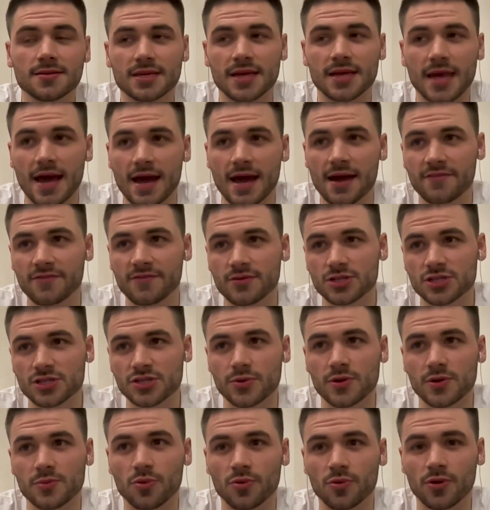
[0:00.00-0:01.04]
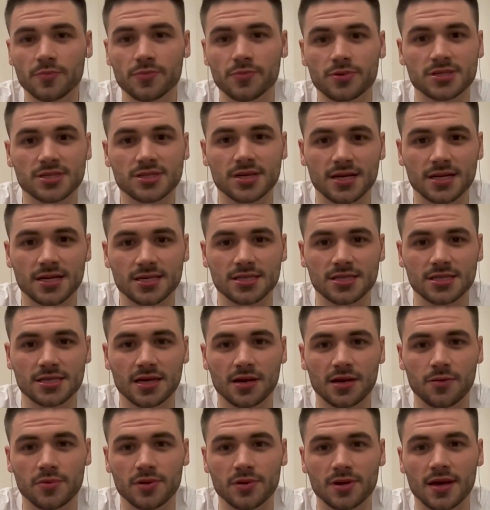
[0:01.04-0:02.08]
the average three point percentage in
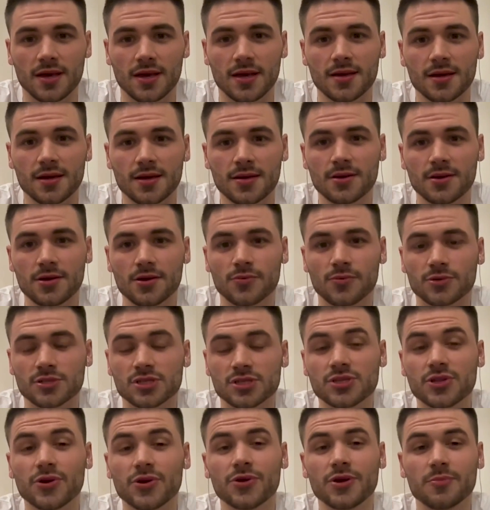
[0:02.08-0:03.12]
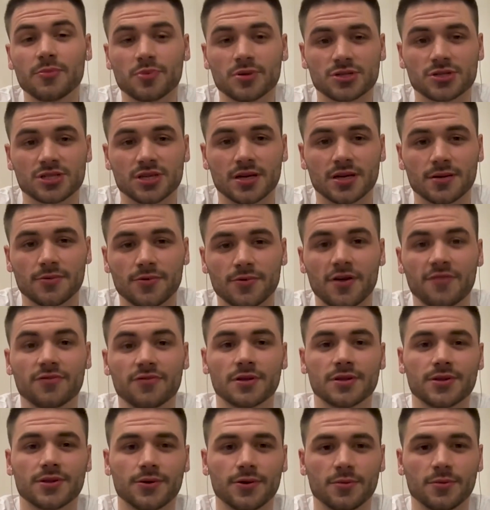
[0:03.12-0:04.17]
the NBA was 30%,
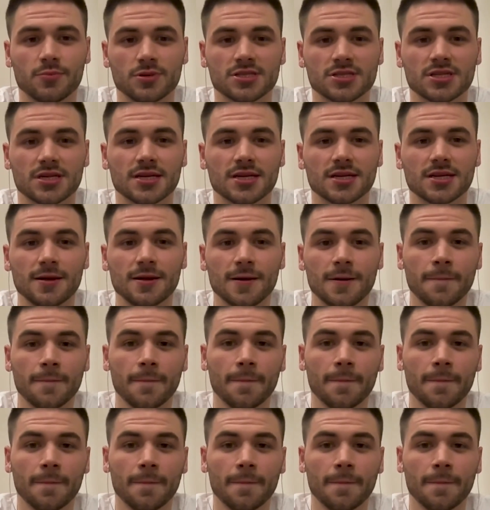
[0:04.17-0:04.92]
roughly 30%,